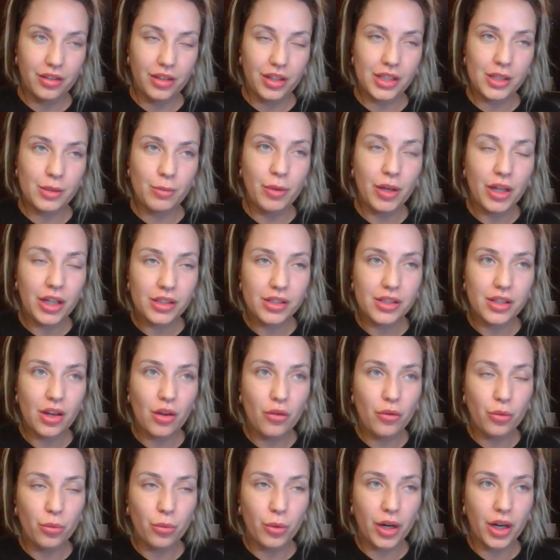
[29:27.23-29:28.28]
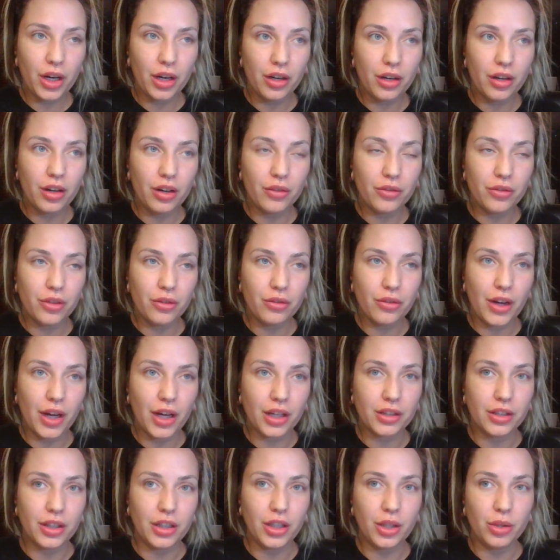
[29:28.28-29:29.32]
It's being self-aware of the
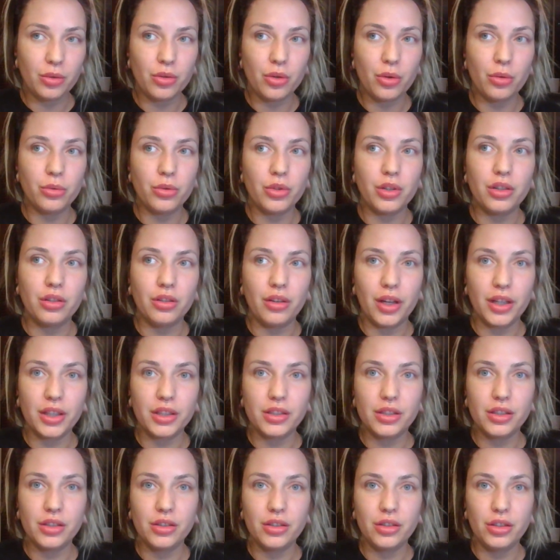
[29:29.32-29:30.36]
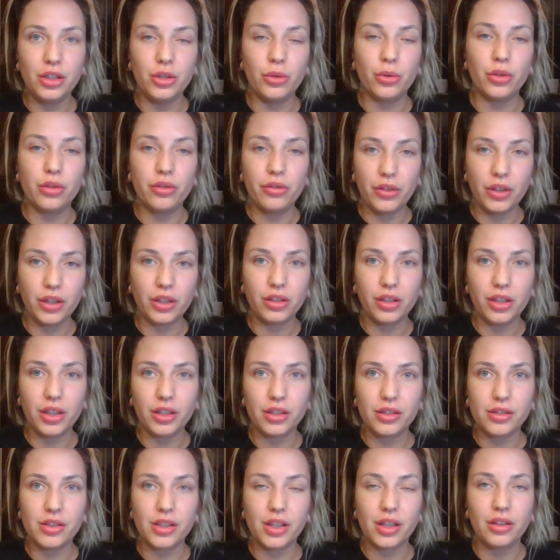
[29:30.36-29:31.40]
fact that you don't neglect your
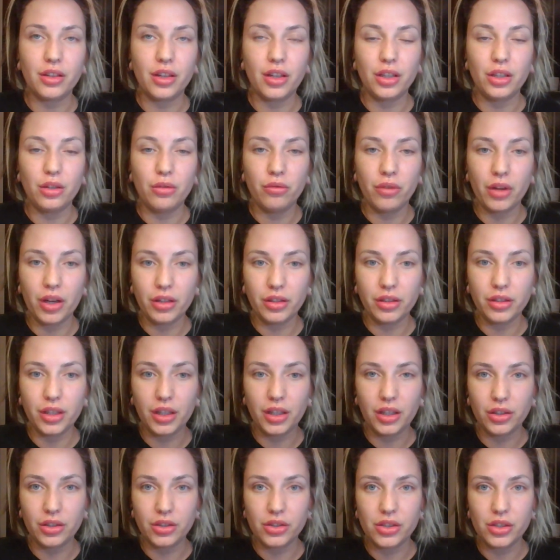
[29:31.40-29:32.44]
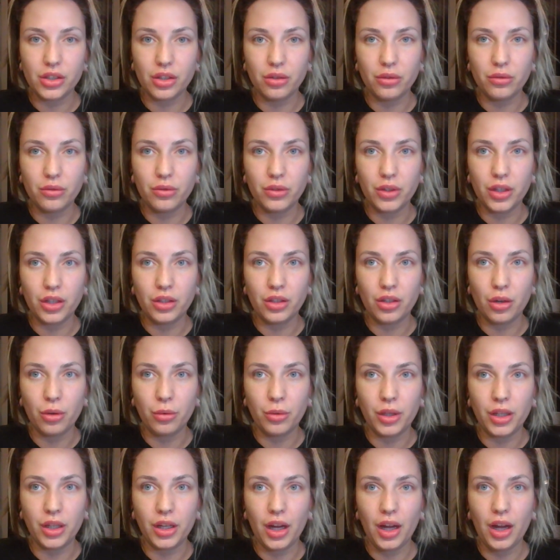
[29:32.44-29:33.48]
feelings and that you validate yourself in
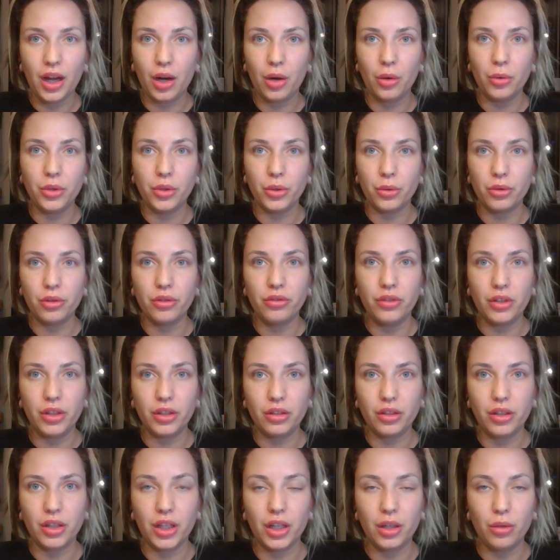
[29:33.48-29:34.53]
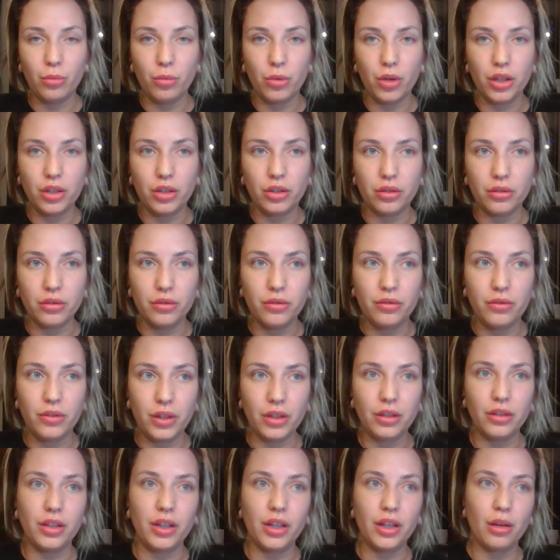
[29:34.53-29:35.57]
knowing how you're feeling and what you're
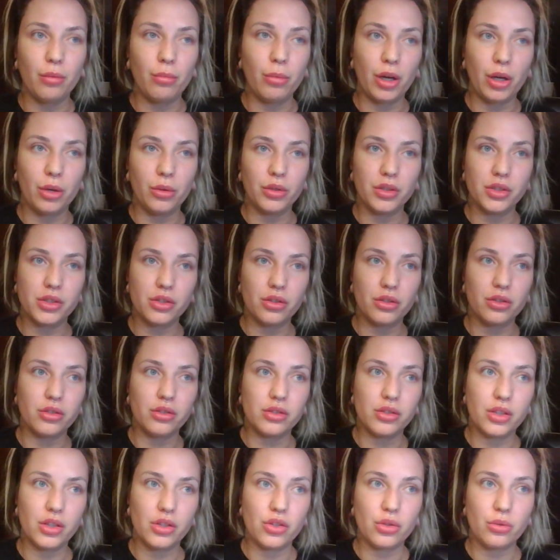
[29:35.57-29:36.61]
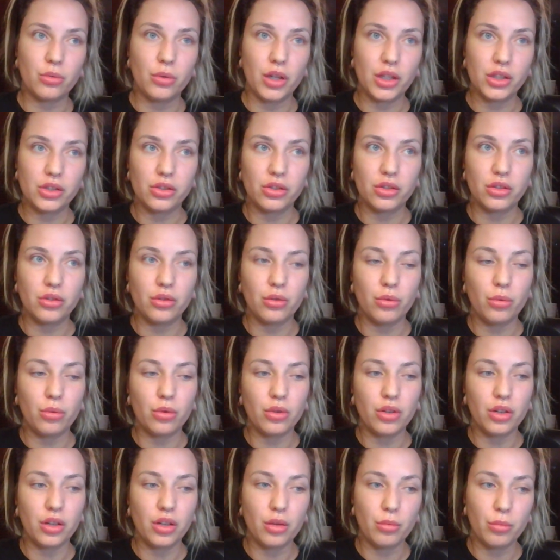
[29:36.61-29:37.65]
feeling about a certain situation
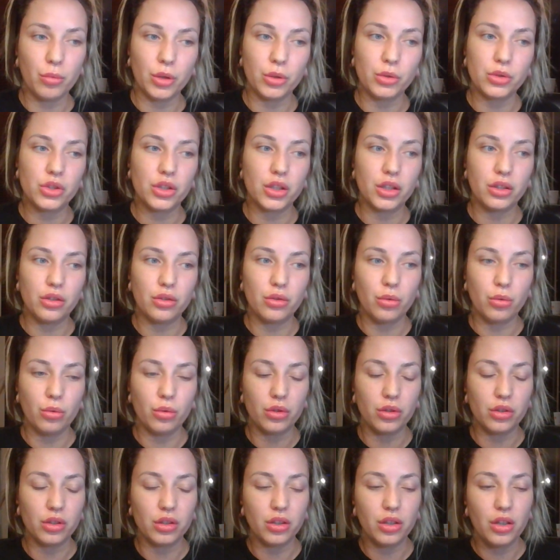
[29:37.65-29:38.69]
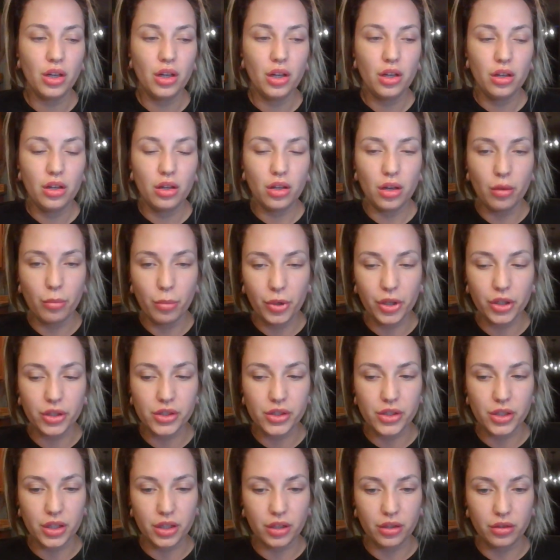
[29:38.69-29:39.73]
or an emotion or a
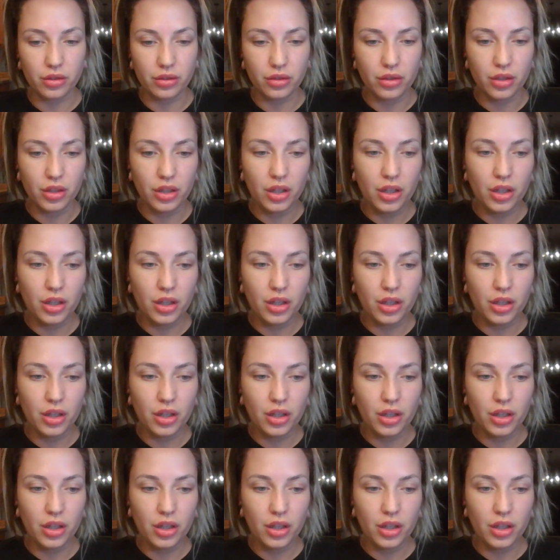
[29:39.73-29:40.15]
person,